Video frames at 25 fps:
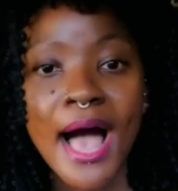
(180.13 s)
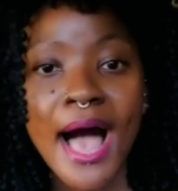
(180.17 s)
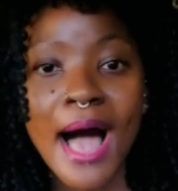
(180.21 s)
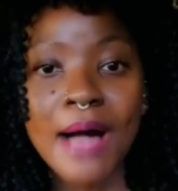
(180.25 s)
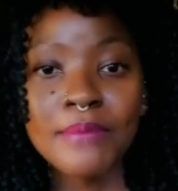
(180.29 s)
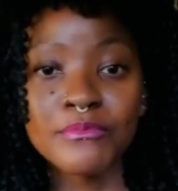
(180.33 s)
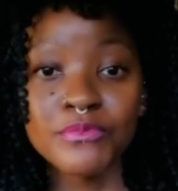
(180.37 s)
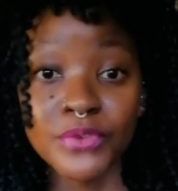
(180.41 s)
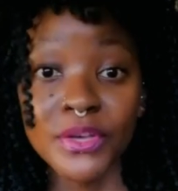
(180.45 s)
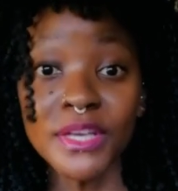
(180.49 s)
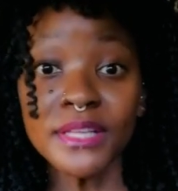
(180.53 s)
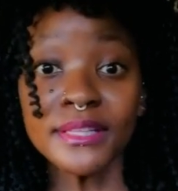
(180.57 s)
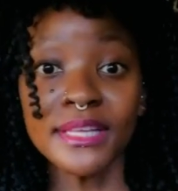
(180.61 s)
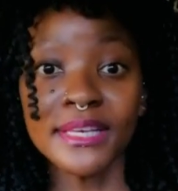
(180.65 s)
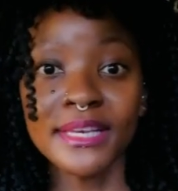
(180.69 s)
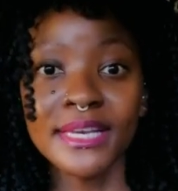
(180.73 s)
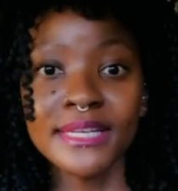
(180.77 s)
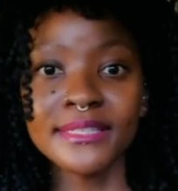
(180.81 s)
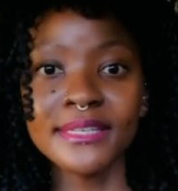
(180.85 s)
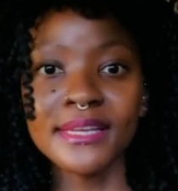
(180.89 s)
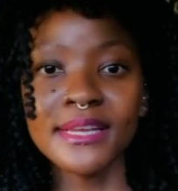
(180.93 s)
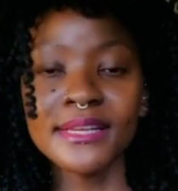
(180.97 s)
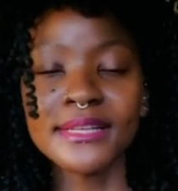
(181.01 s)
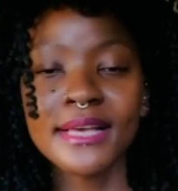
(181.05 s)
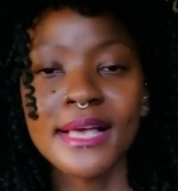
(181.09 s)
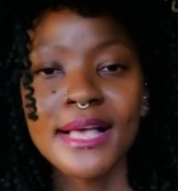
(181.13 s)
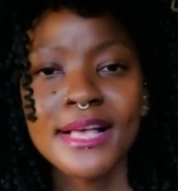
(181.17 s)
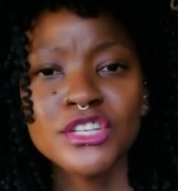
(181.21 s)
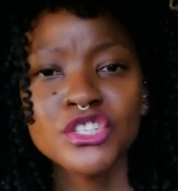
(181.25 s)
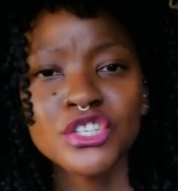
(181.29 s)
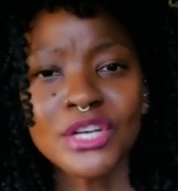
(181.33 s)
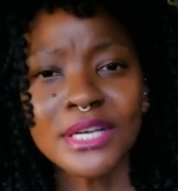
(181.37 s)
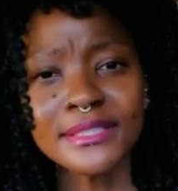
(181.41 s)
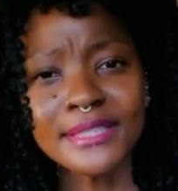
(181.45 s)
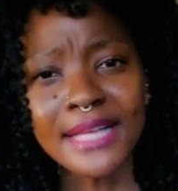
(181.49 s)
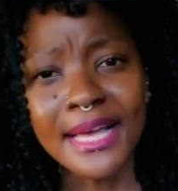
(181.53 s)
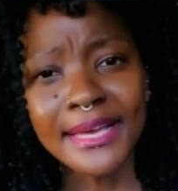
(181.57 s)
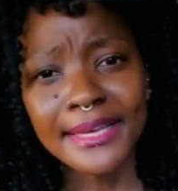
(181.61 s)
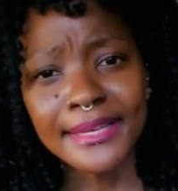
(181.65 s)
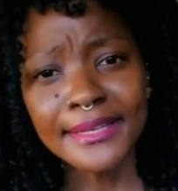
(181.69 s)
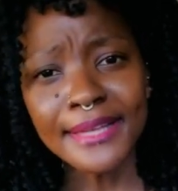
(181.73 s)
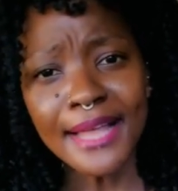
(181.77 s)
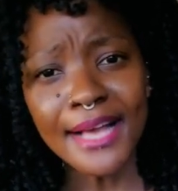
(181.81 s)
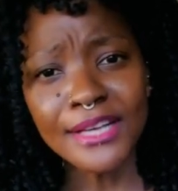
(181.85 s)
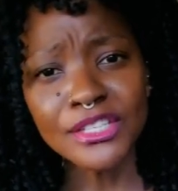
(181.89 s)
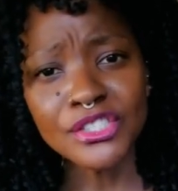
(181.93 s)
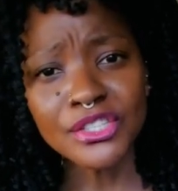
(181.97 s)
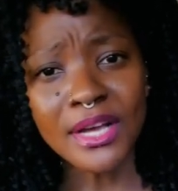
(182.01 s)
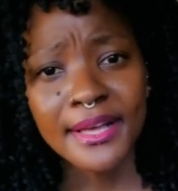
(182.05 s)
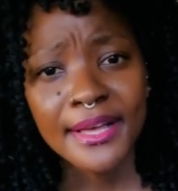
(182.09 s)
I'm feeling, indeed, just like
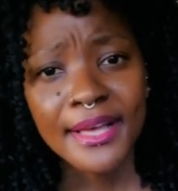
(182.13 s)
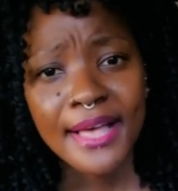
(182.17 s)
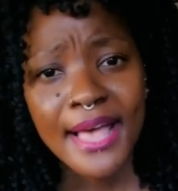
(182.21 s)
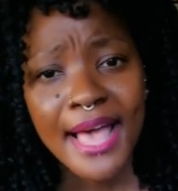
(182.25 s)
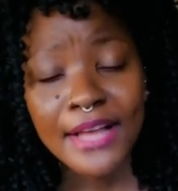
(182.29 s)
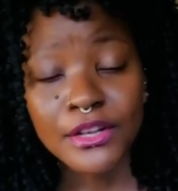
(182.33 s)
Elijah.